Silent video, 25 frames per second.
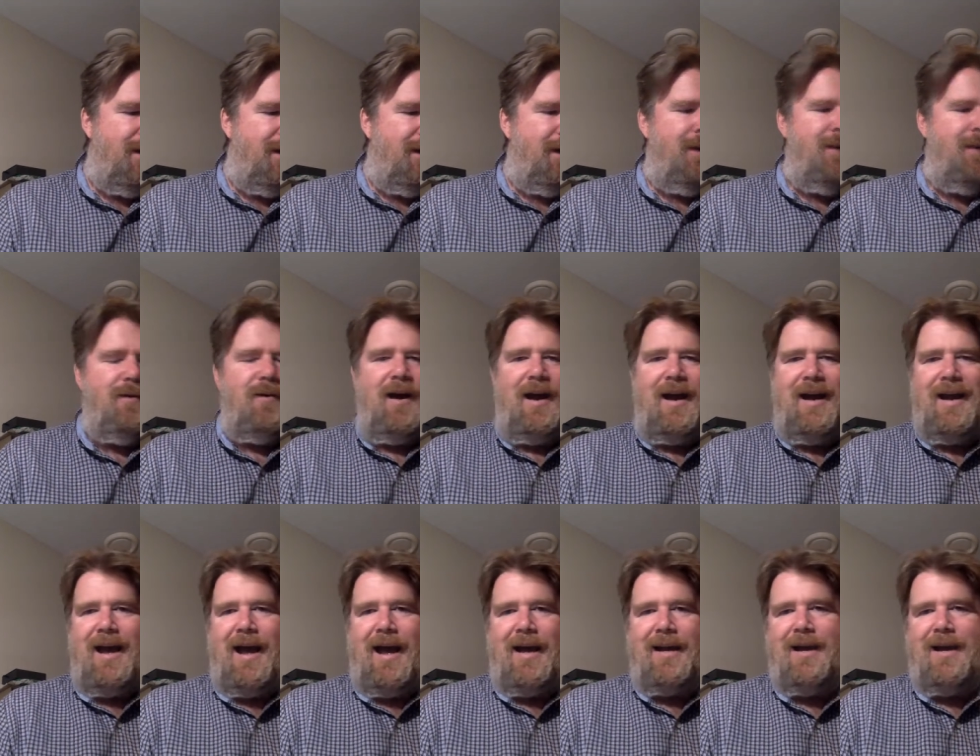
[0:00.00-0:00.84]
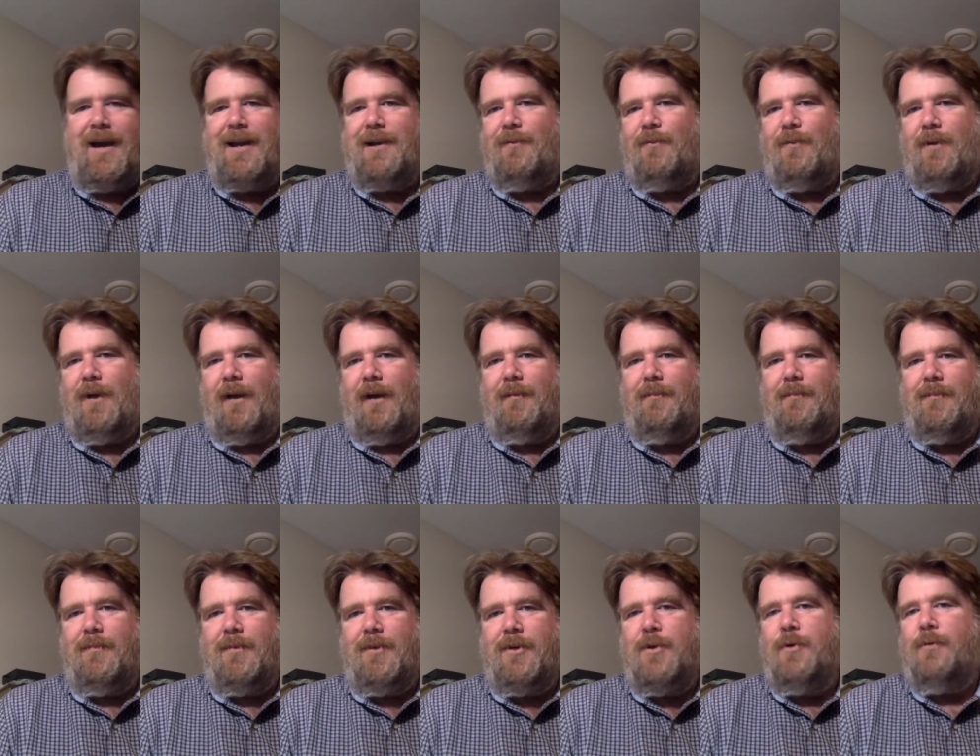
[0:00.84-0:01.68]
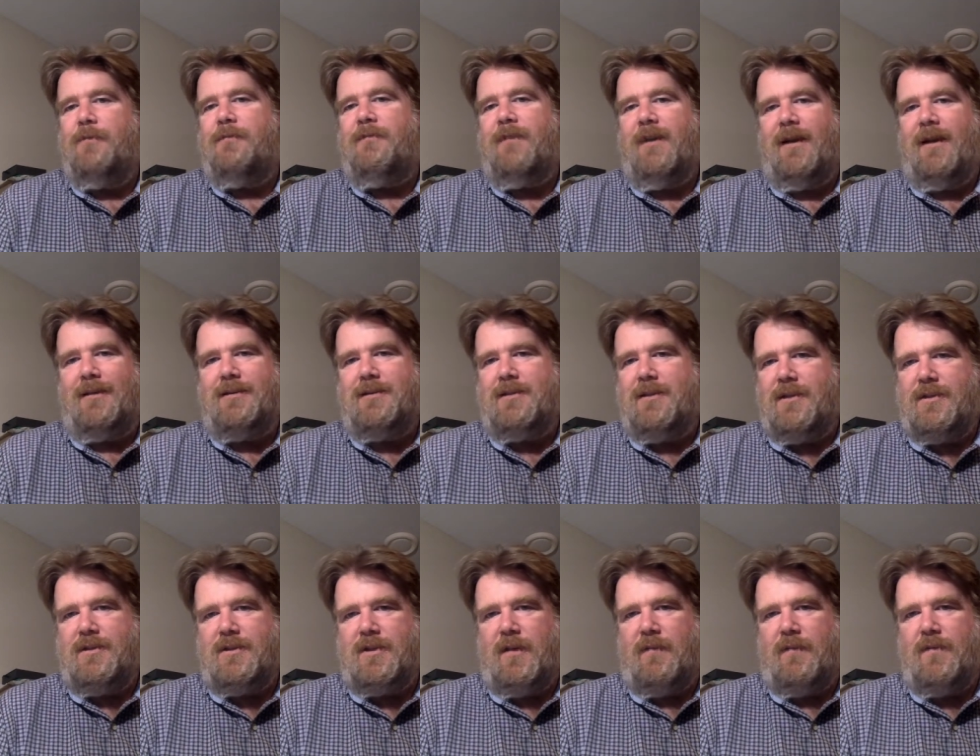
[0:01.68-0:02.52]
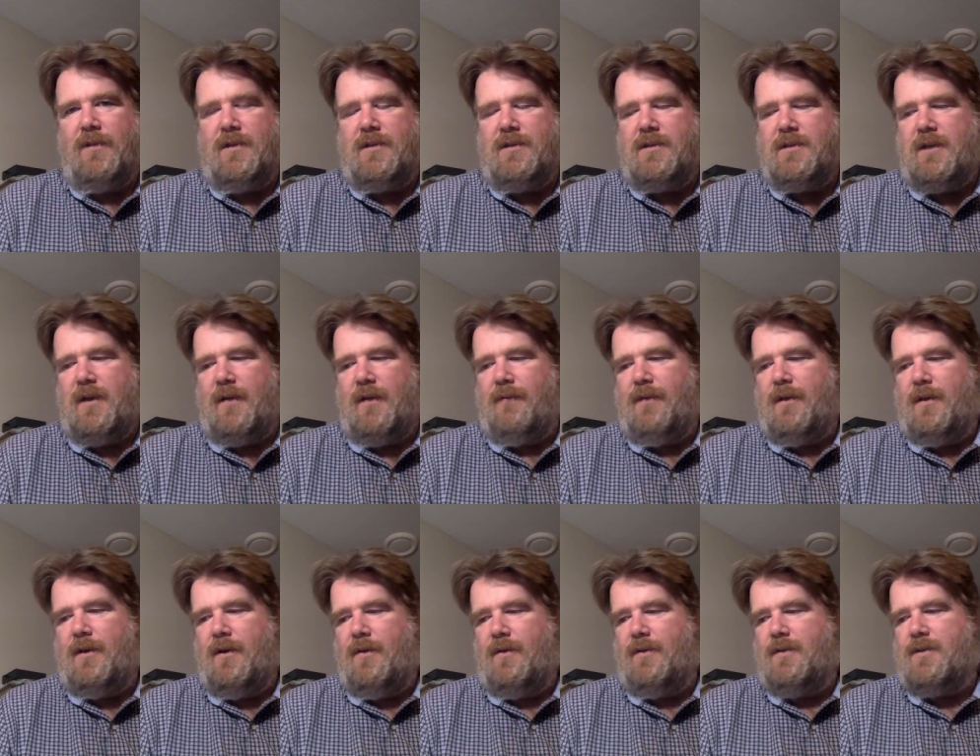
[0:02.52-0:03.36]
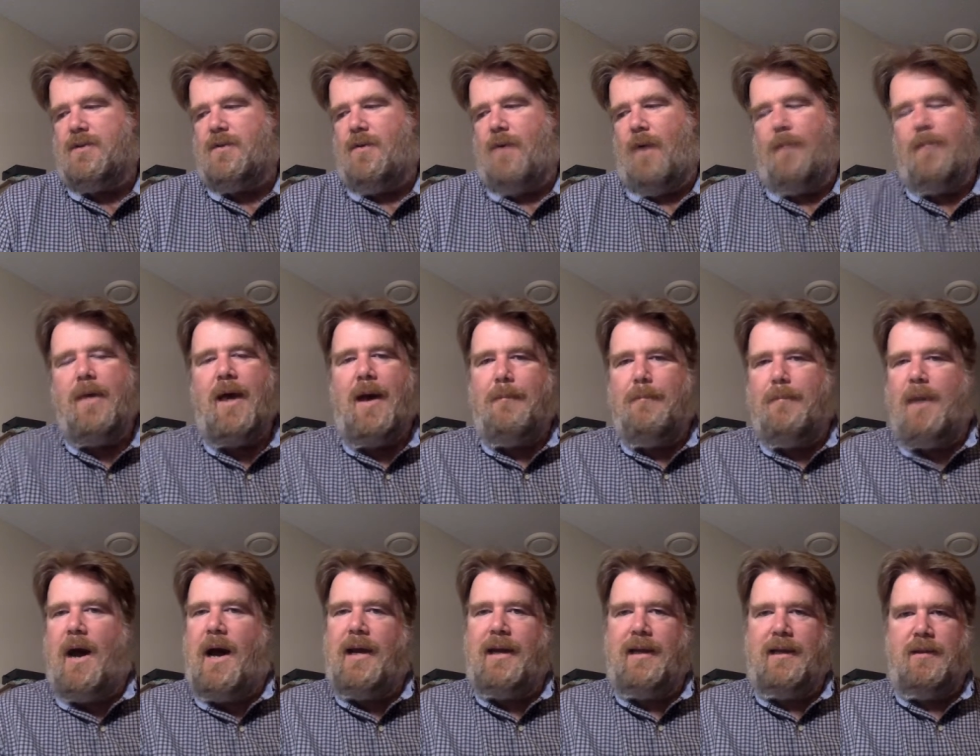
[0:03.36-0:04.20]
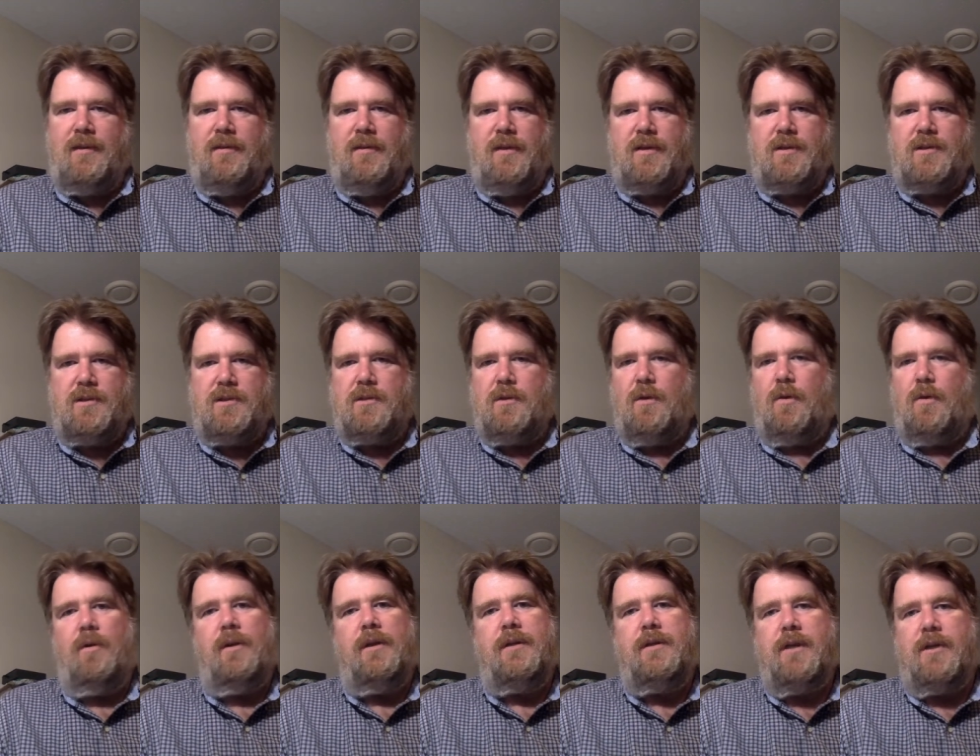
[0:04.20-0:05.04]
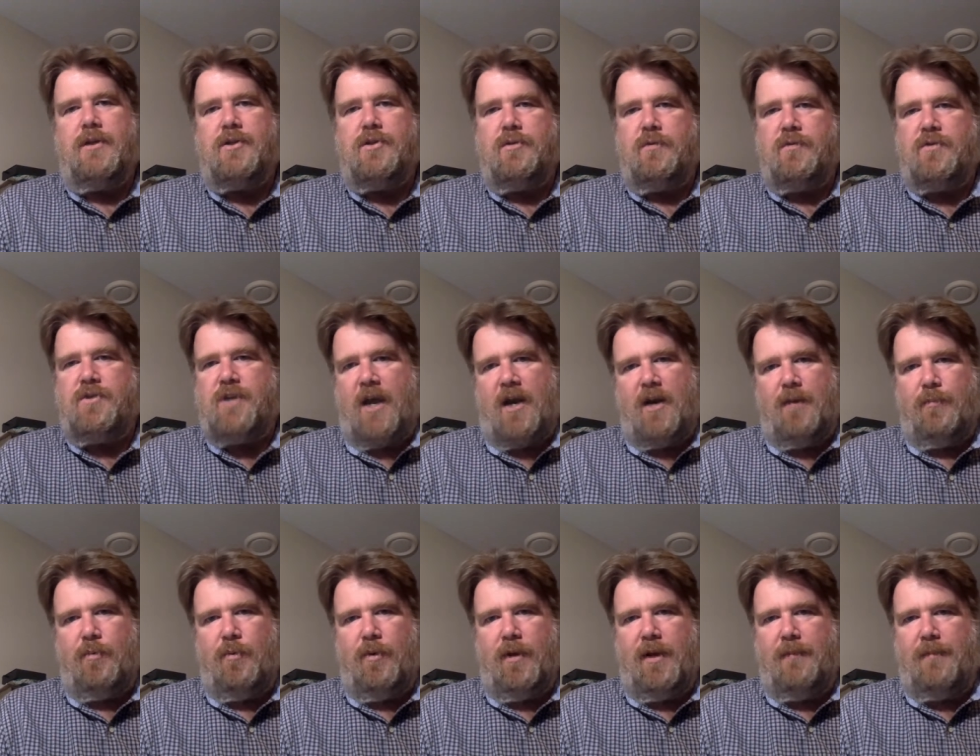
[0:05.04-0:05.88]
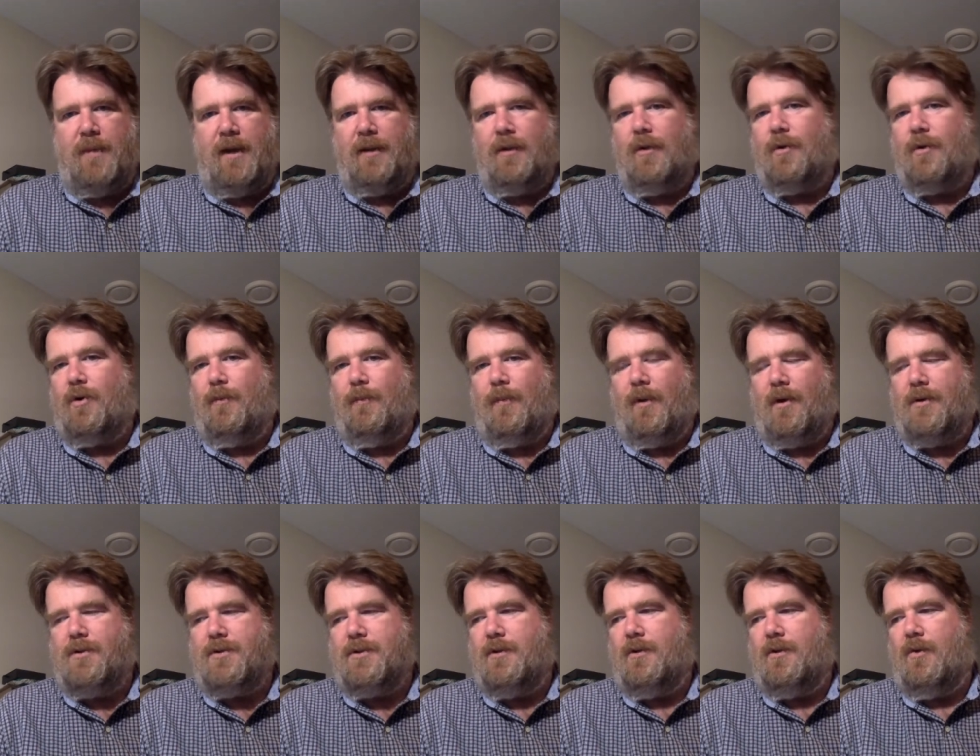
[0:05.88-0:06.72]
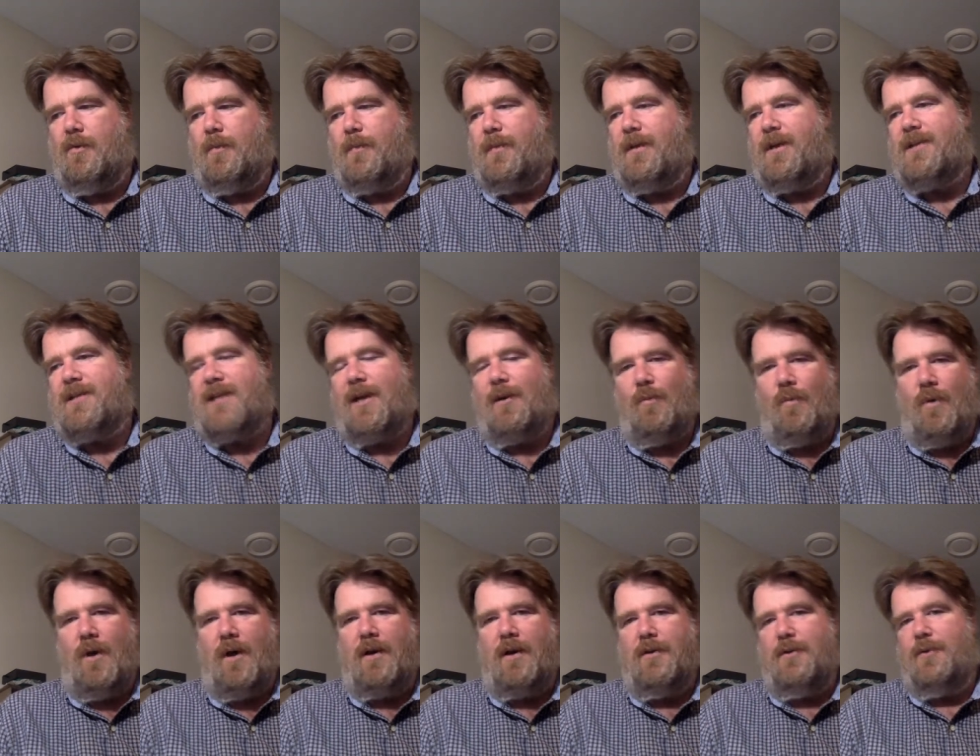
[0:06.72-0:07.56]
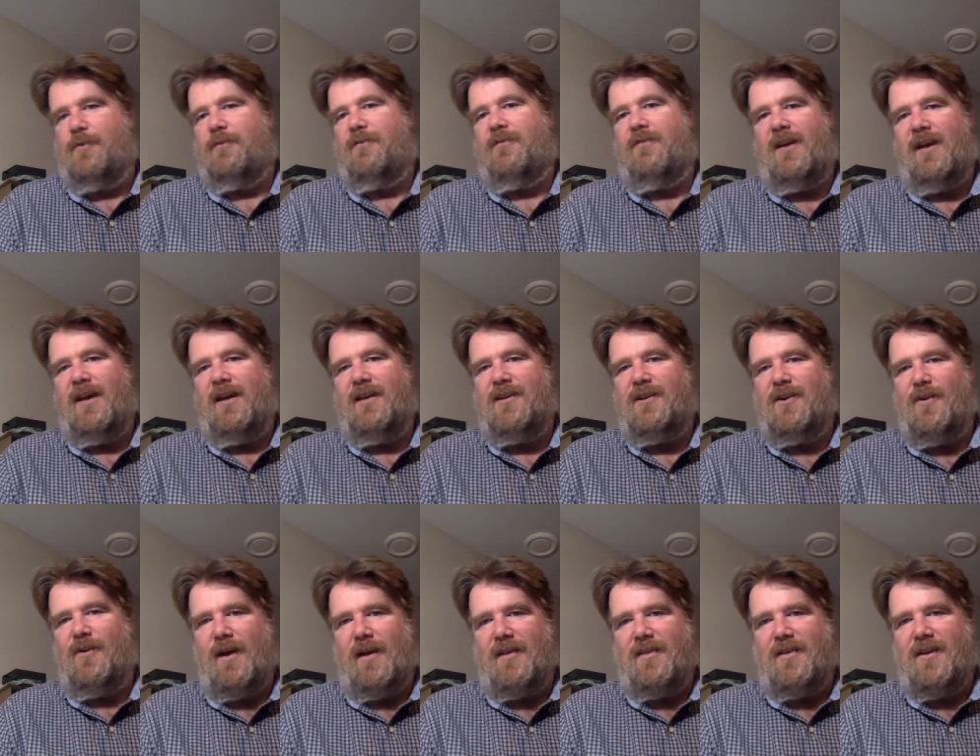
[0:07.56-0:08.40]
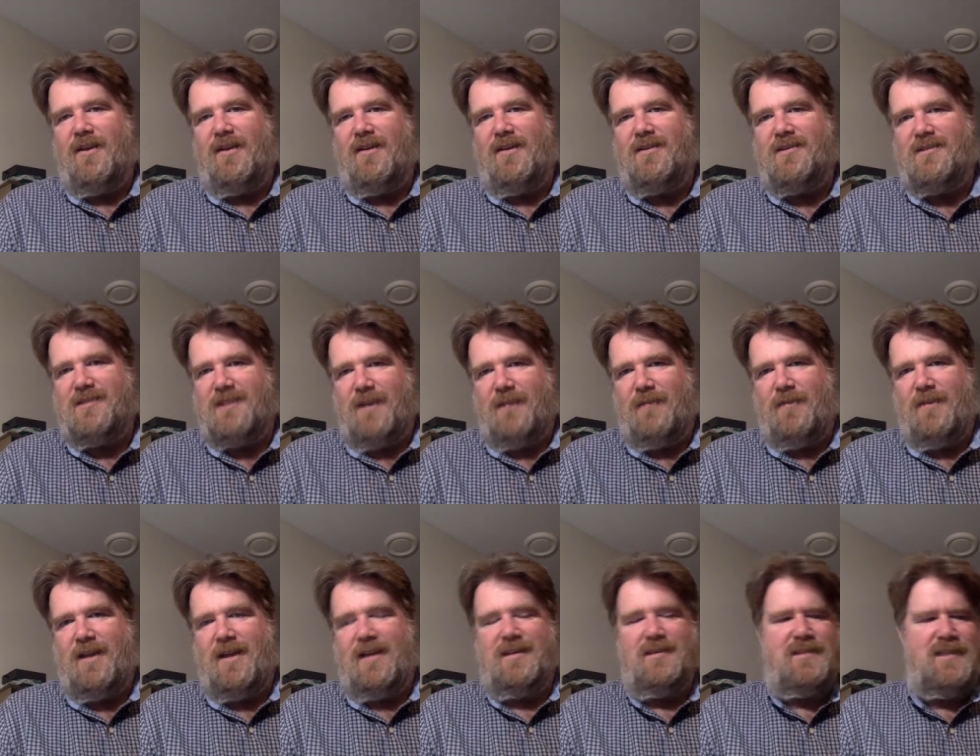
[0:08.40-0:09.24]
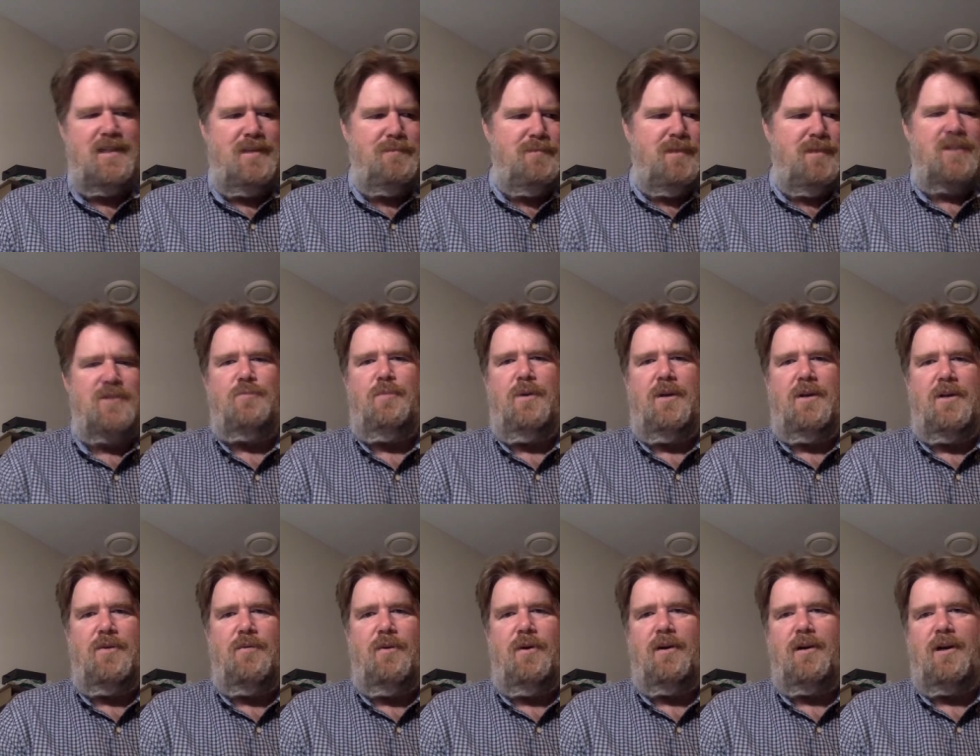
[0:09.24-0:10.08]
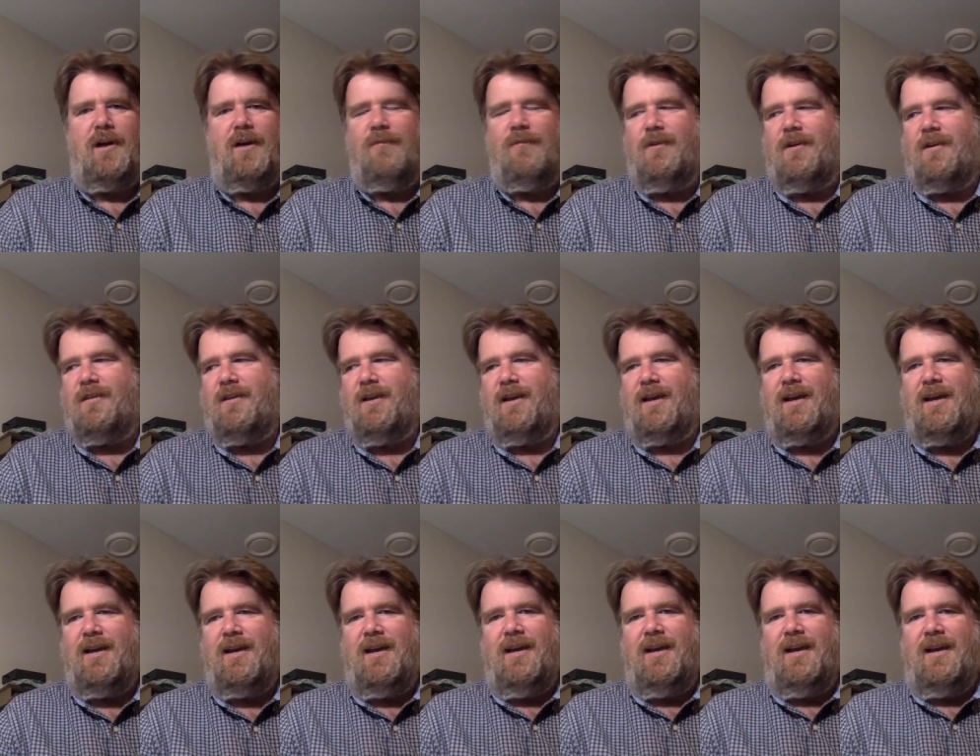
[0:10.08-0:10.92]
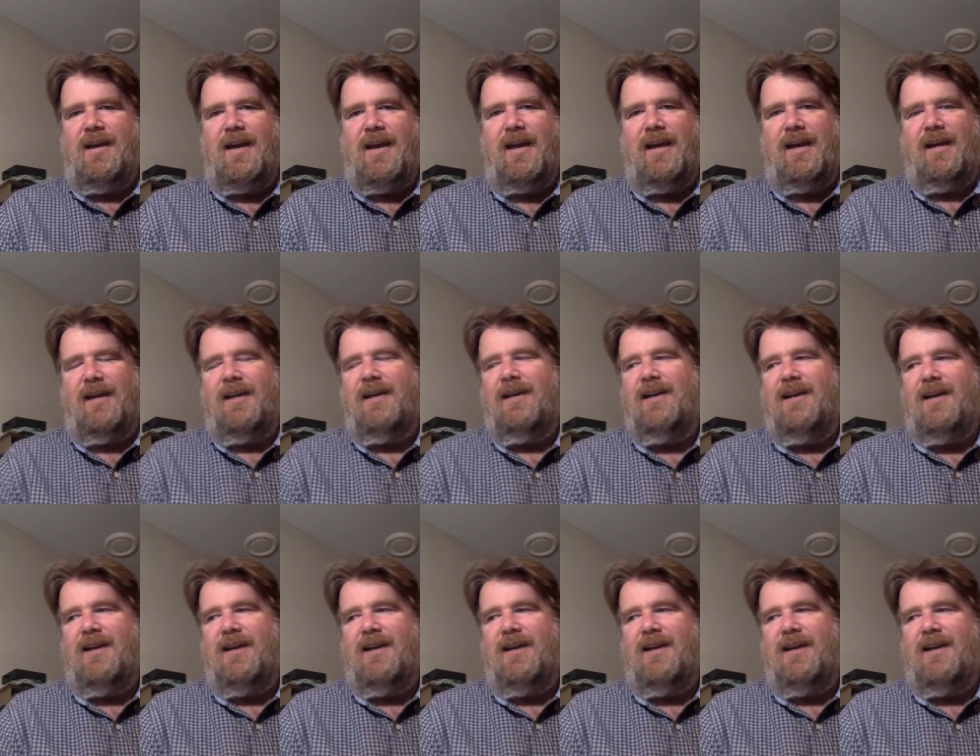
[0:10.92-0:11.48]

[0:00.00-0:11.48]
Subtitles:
I kind of want new fans to discover this stuff, and so I'm not buying the sole edition of Shatterpoint at my local Barnes & Noble because I want a new fan to go out there and discover that and see Mace Windu on a cover and think, hey,